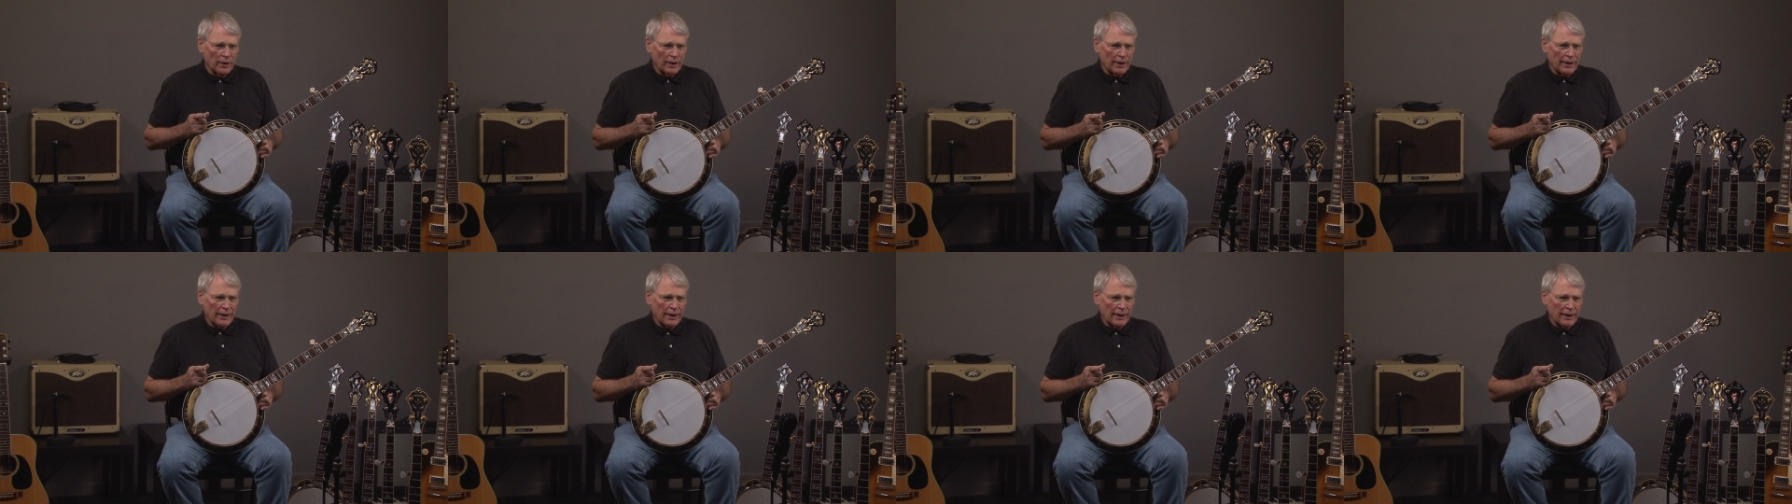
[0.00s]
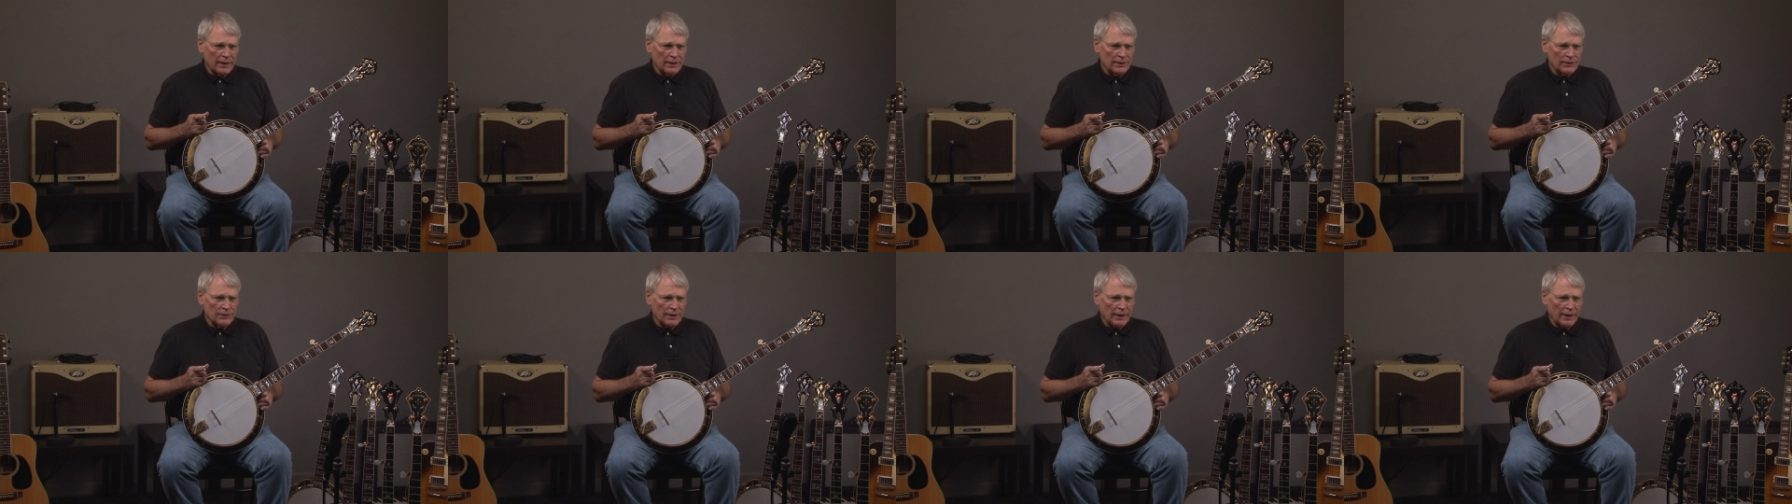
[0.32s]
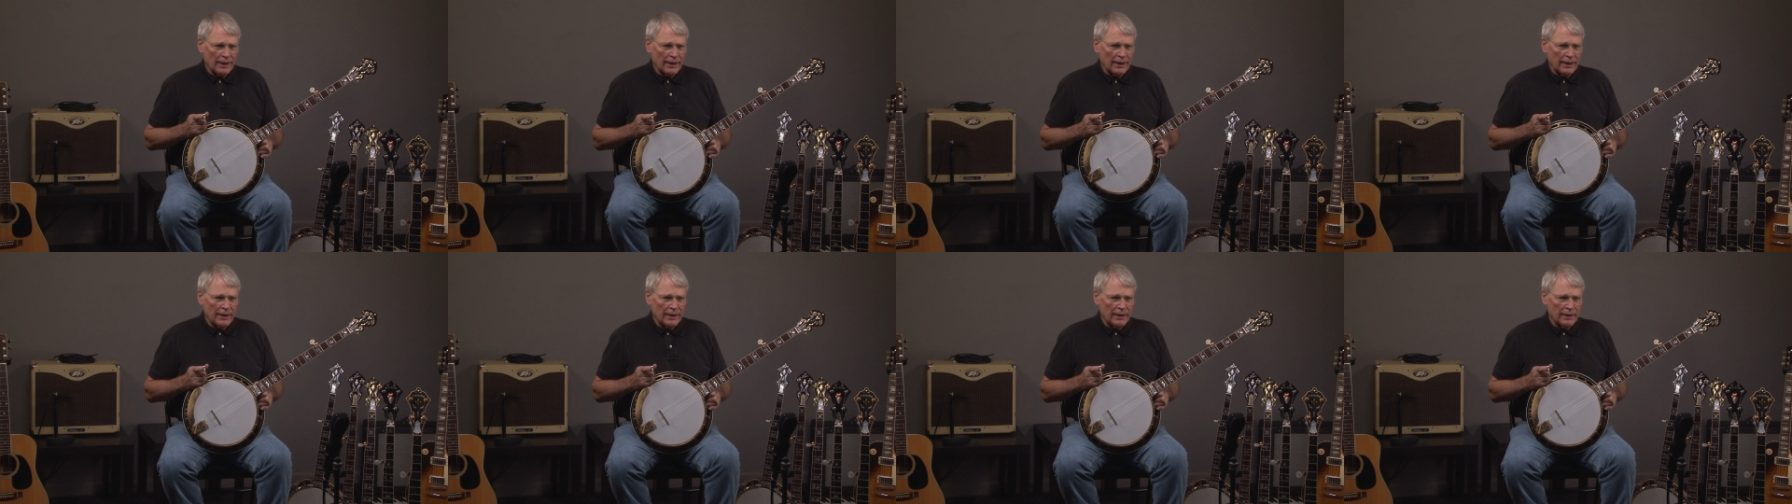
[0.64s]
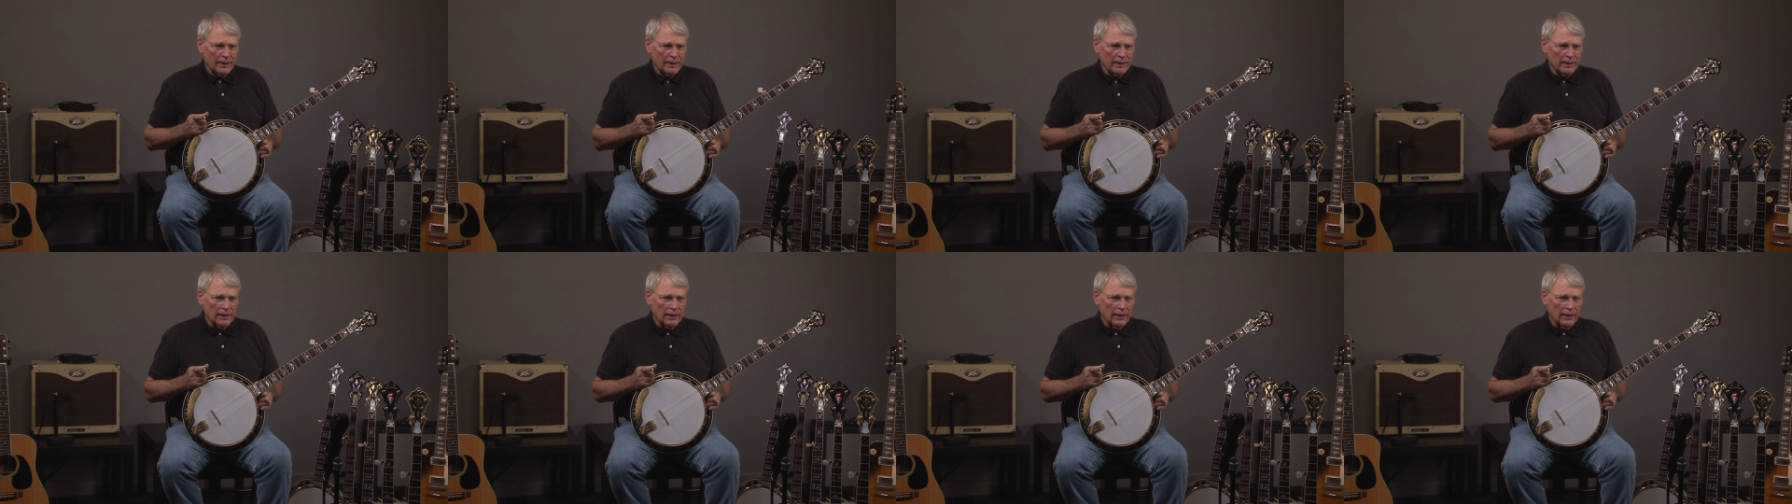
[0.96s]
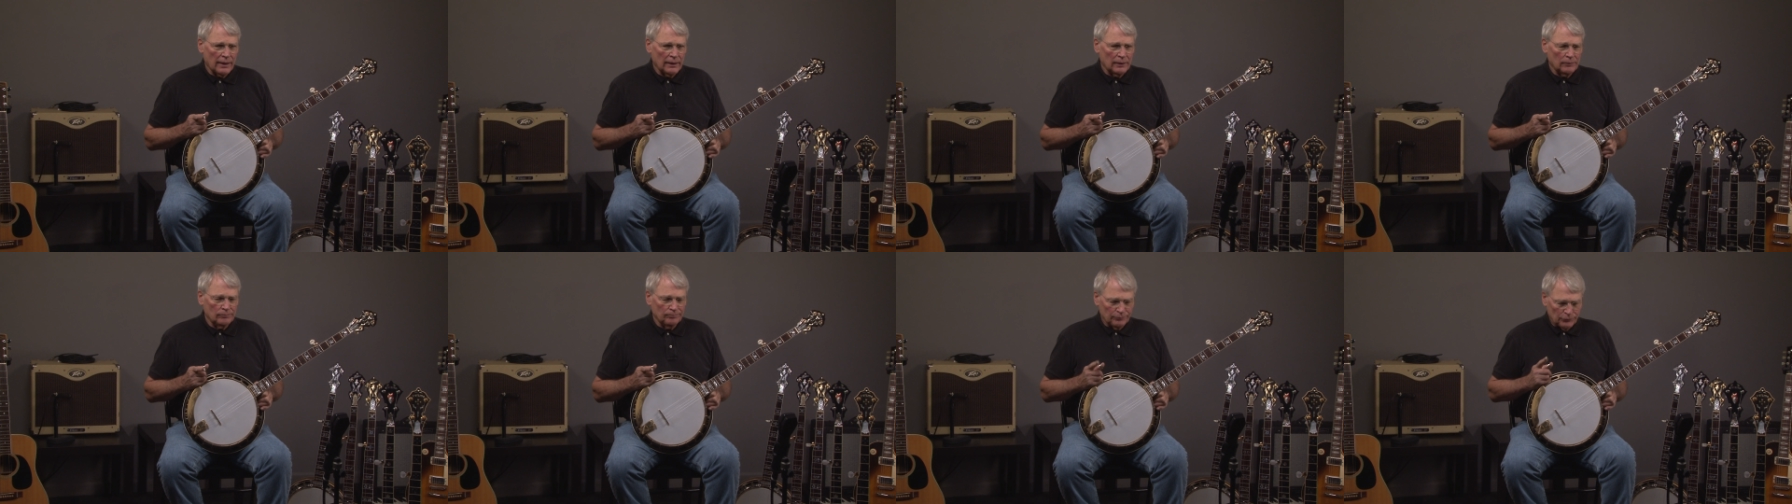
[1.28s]
it has a
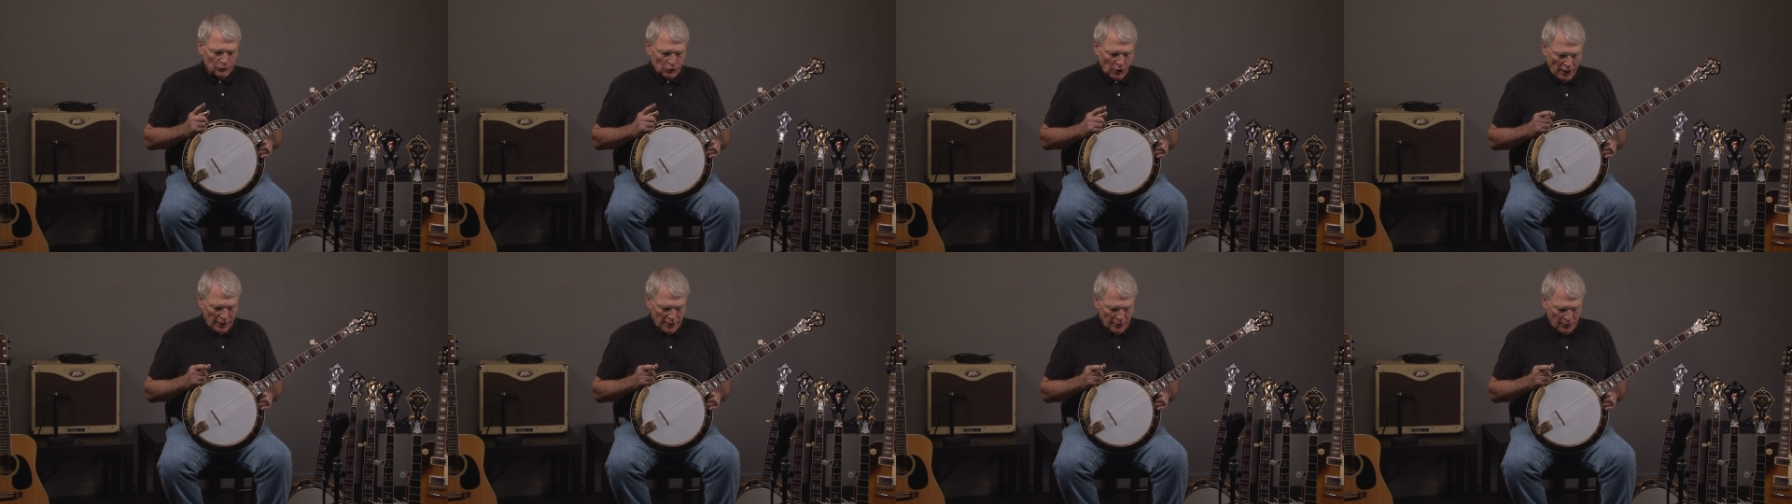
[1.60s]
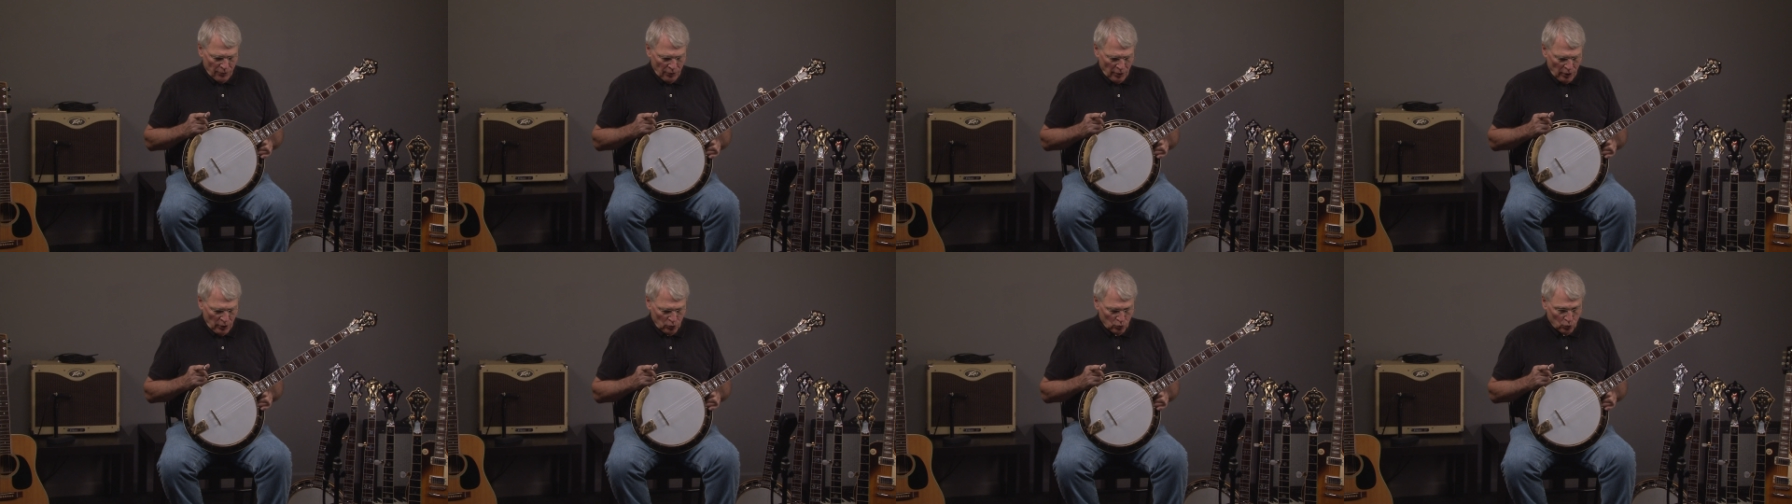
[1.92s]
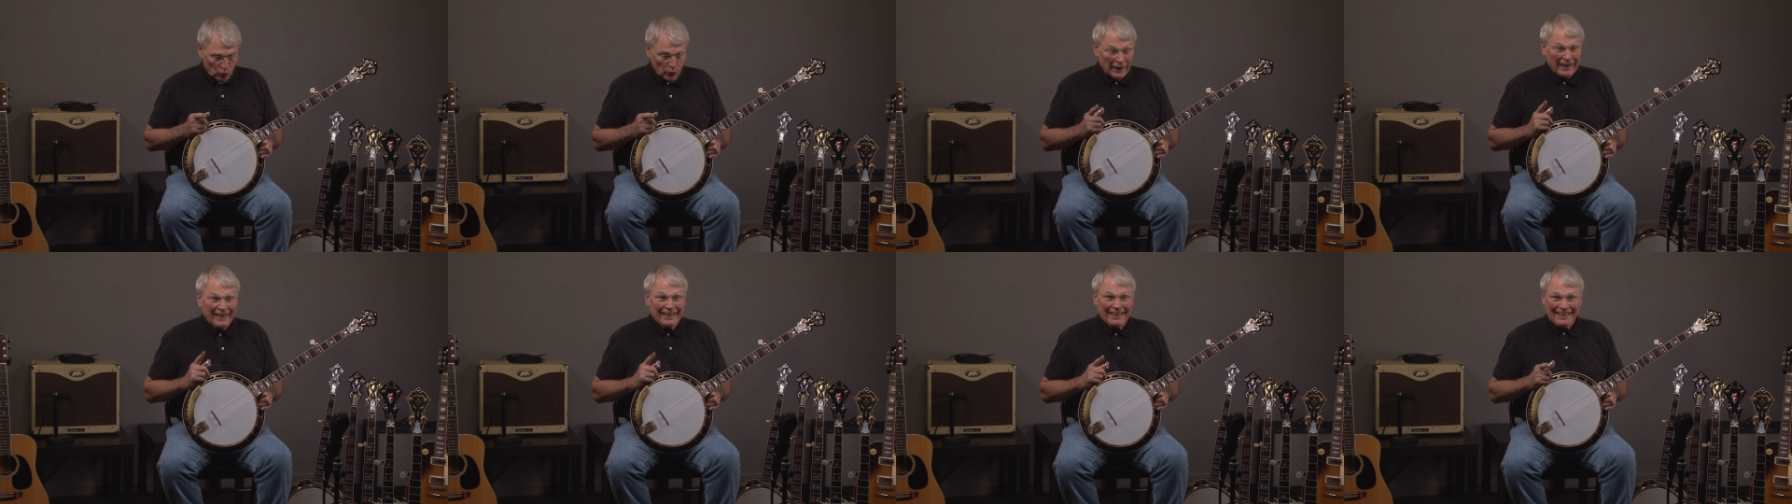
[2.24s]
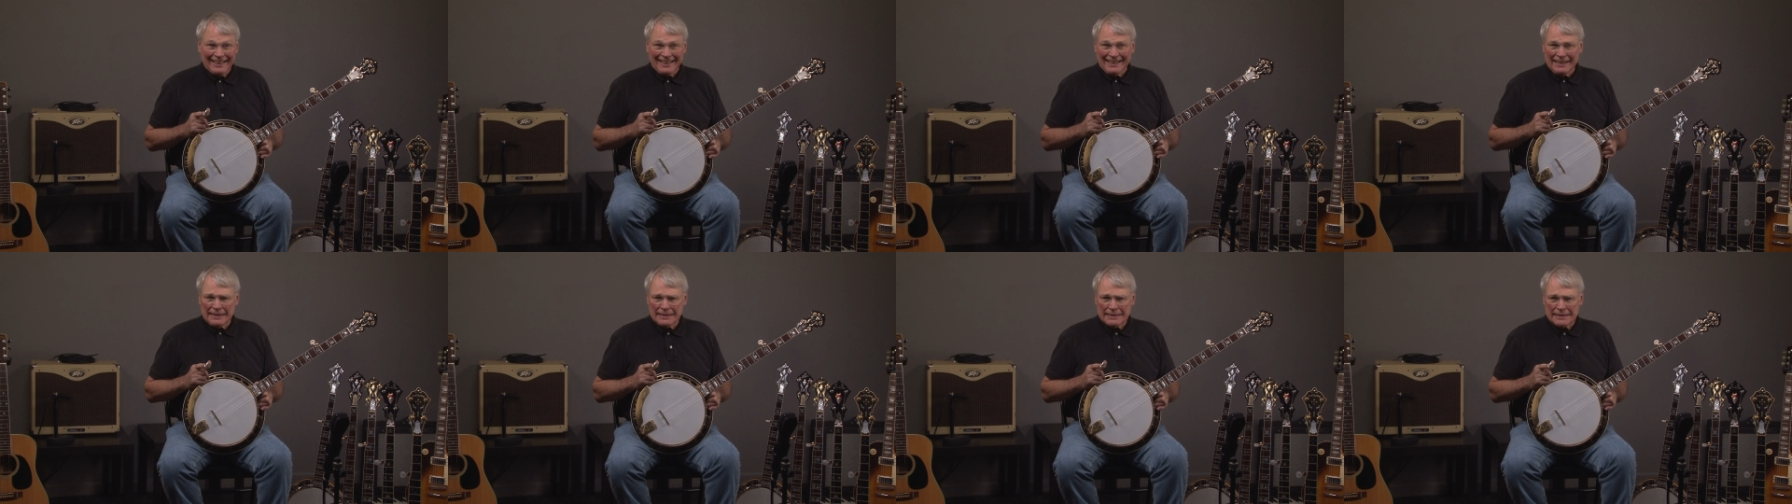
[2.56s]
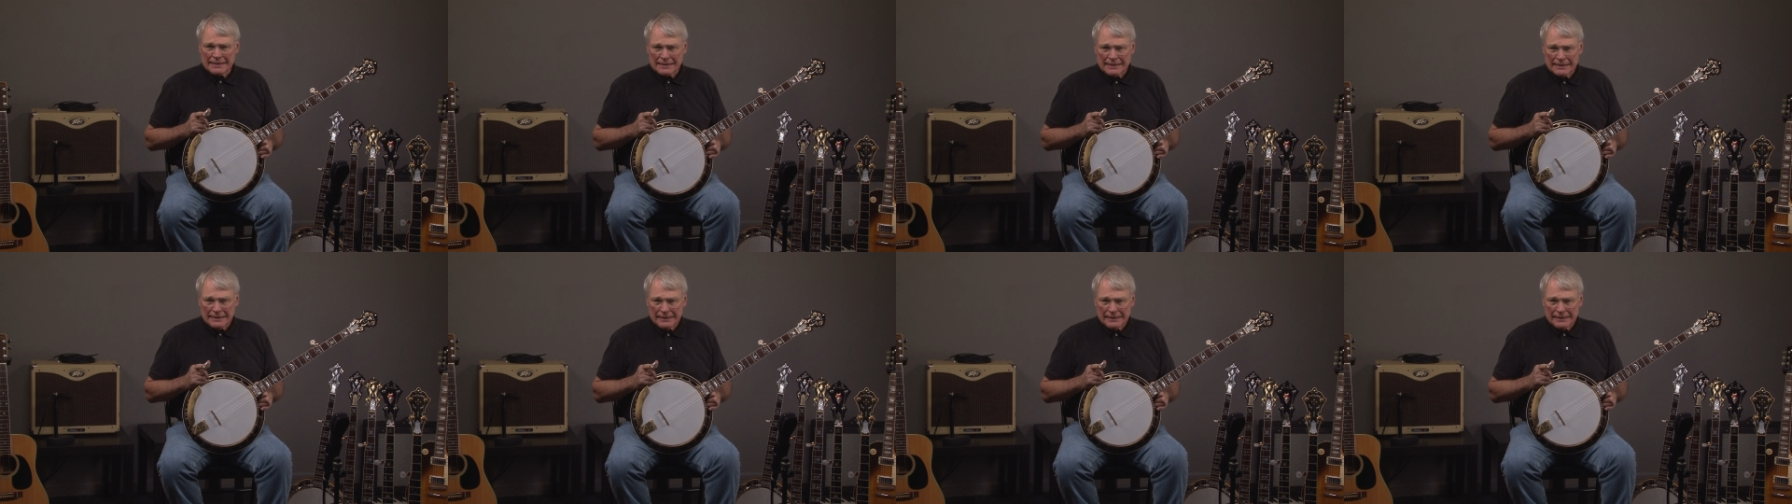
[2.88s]
uh, J.D. Crowe ring in it.